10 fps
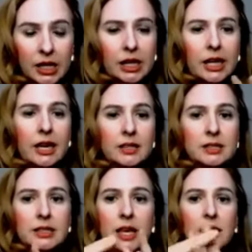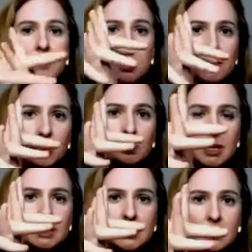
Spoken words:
clicks like a puzzle piece.